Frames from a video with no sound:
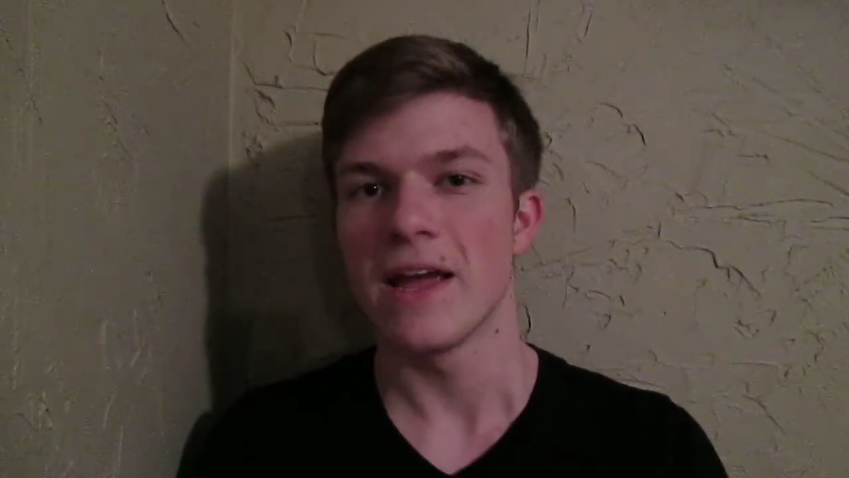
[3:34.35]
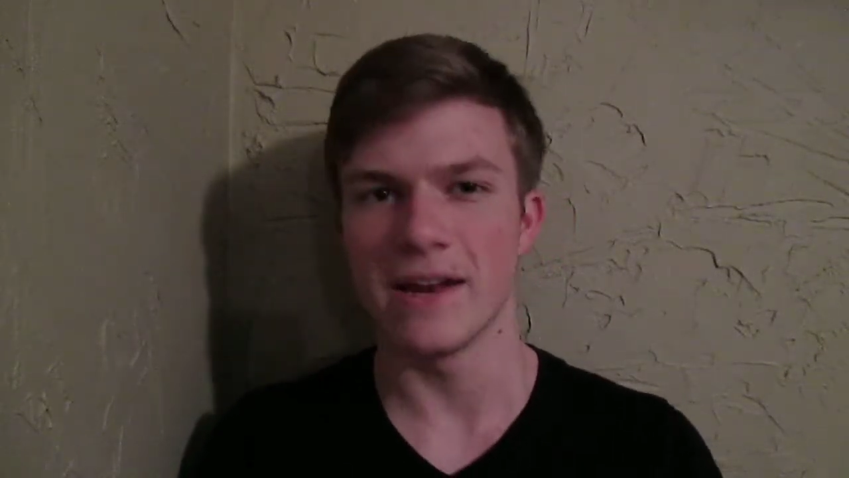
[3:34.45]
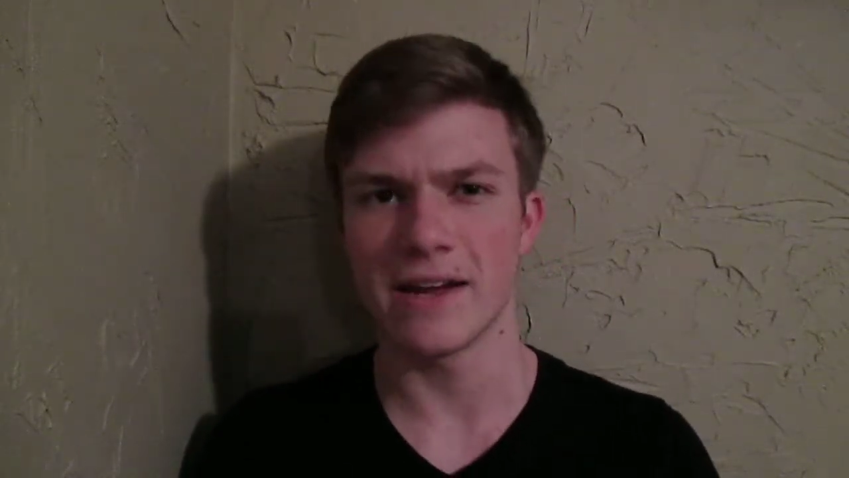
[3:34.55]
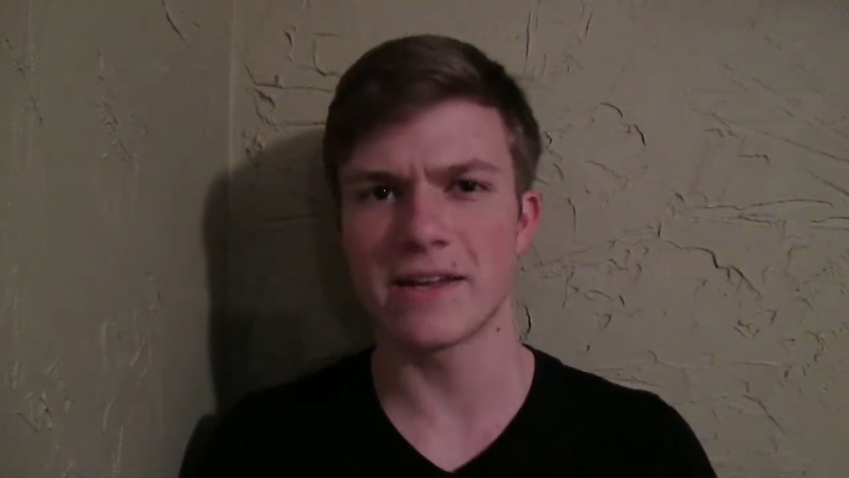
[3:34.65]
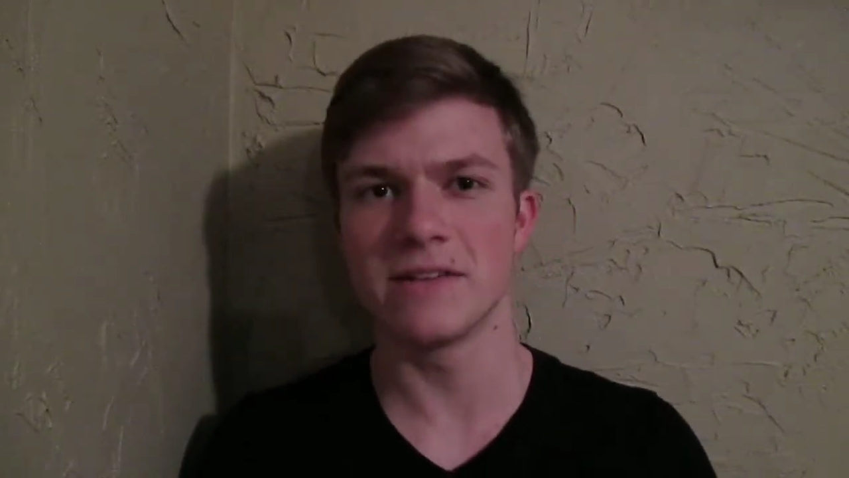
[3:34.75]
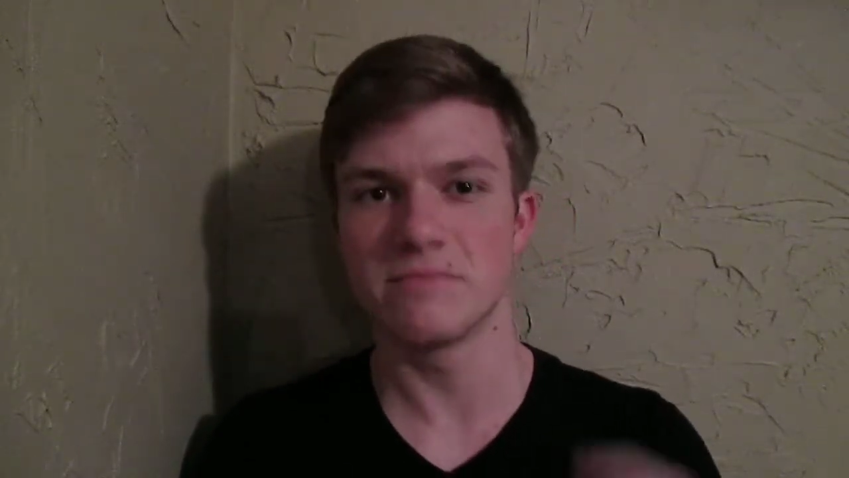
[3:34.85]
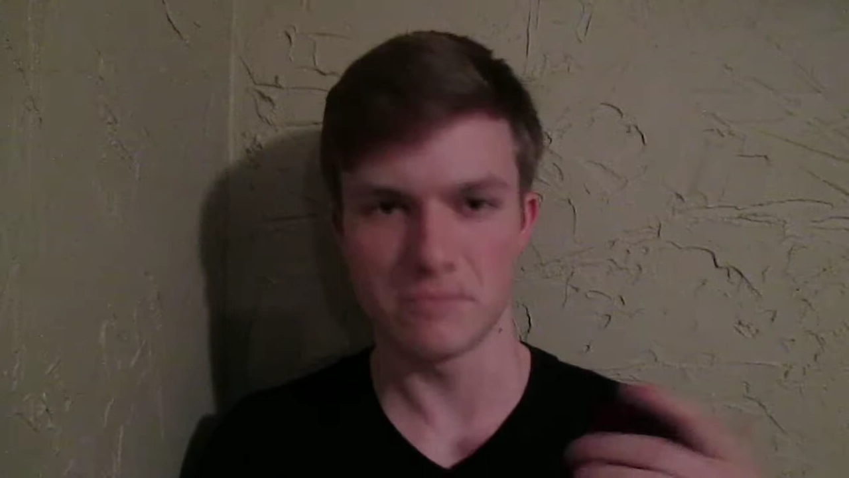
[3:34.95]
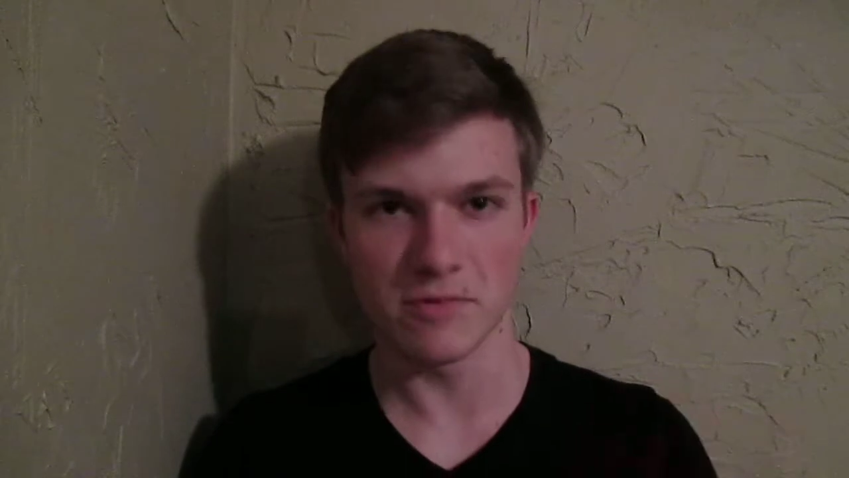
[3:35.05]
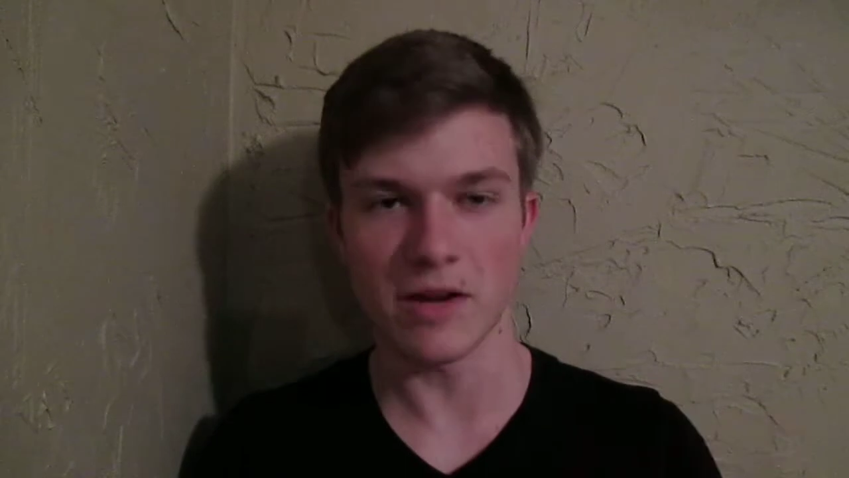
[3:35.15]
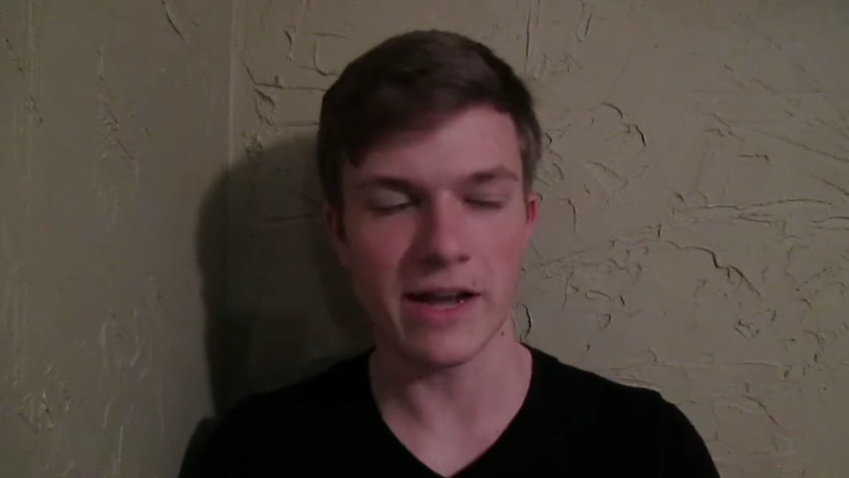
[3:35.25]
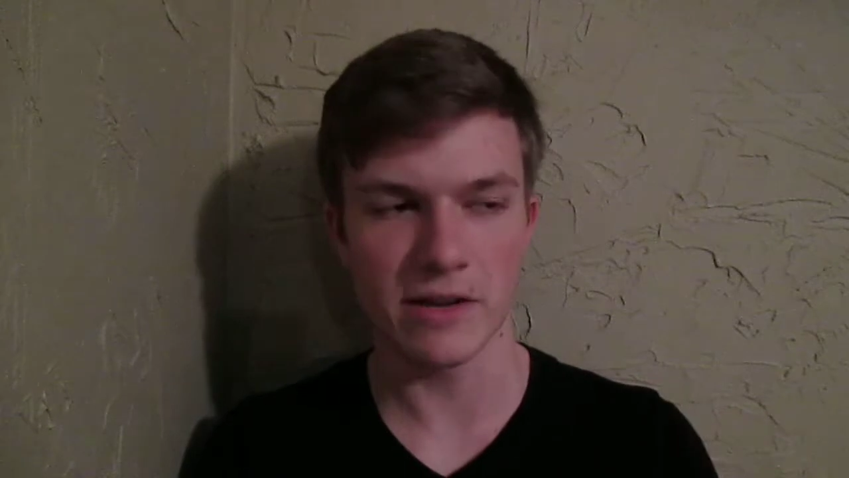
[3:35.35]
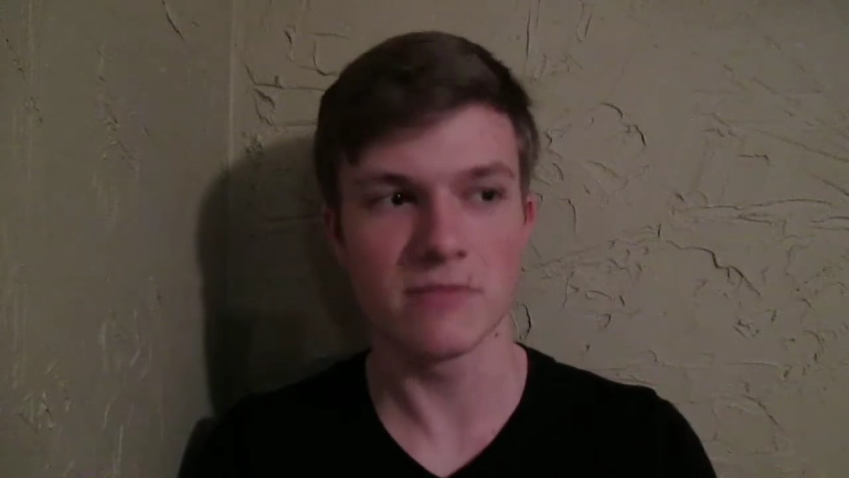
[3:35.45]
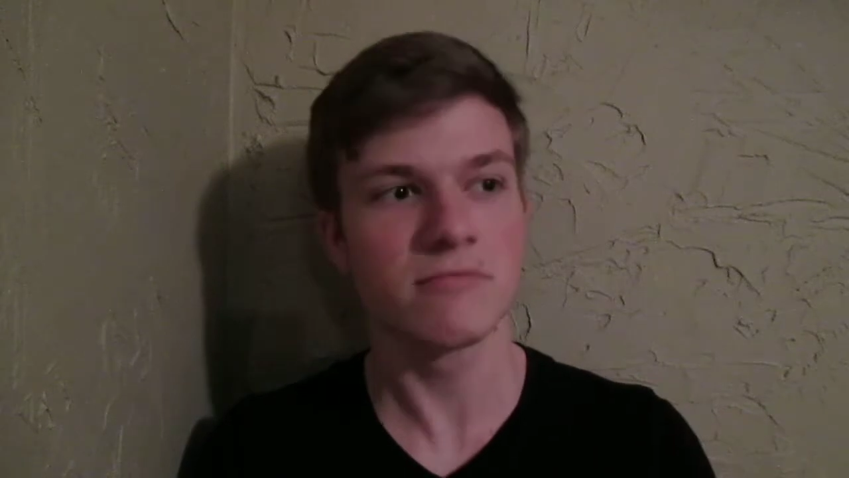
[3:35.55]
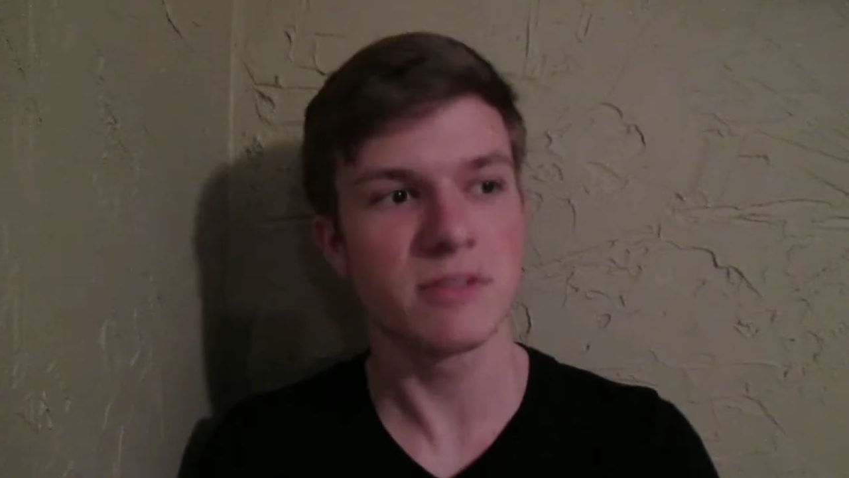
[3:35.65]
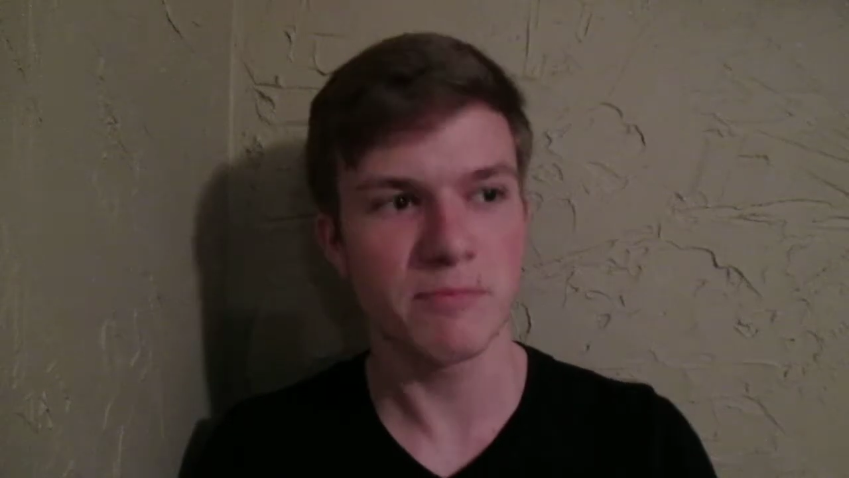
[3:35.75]
And I
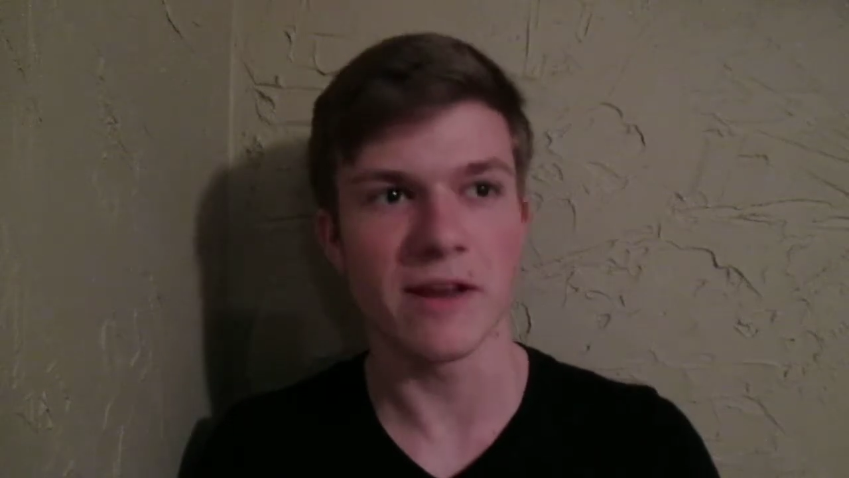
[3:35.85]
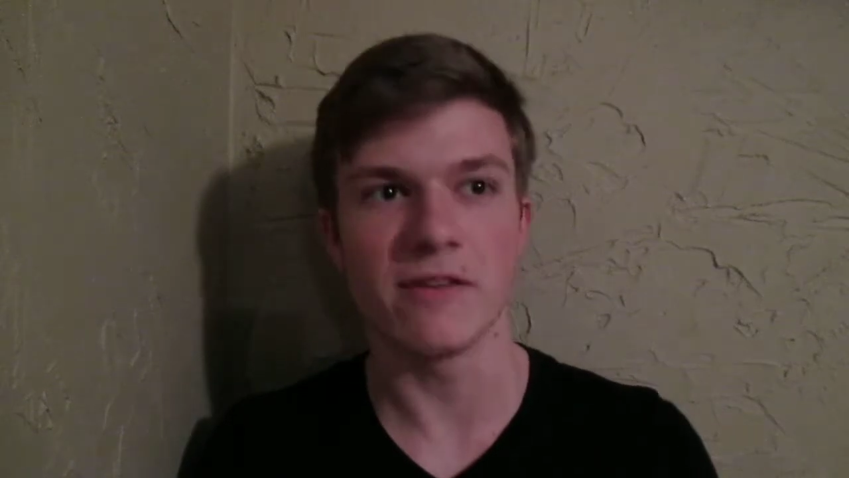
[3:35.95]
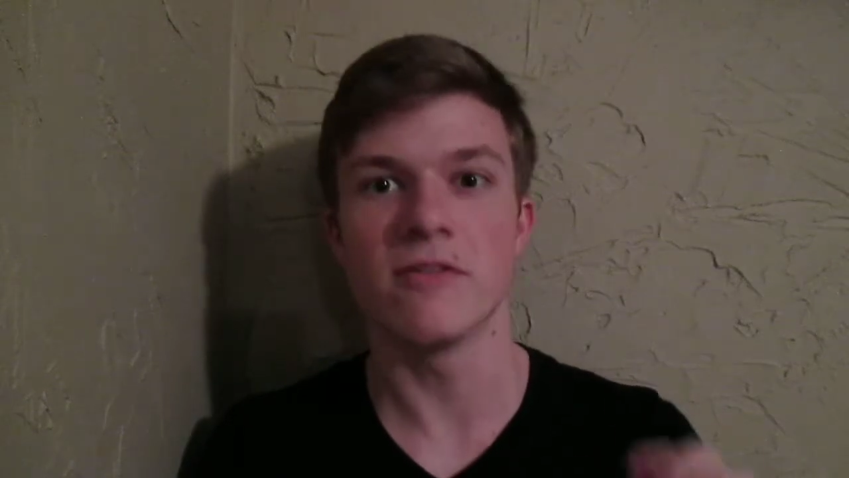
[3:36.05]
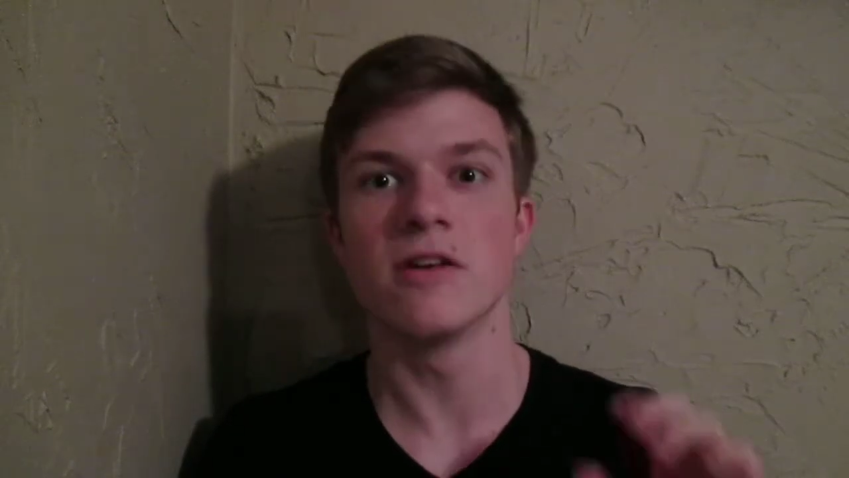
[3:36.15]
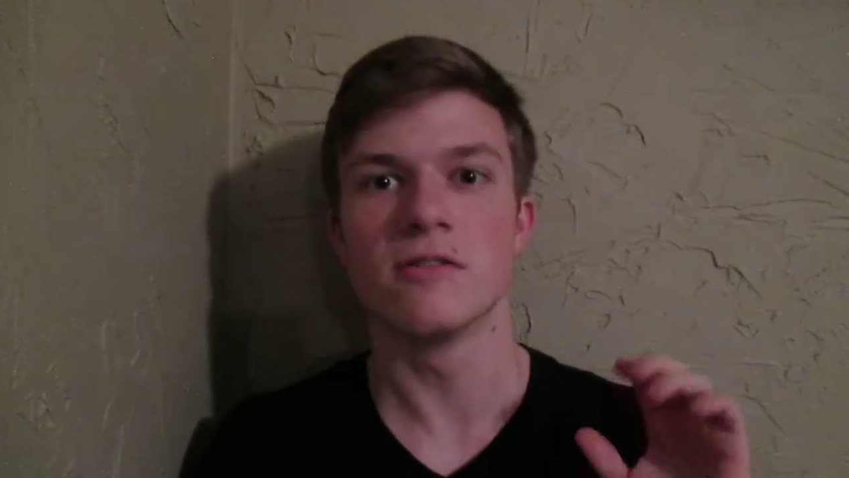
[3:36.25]
could spend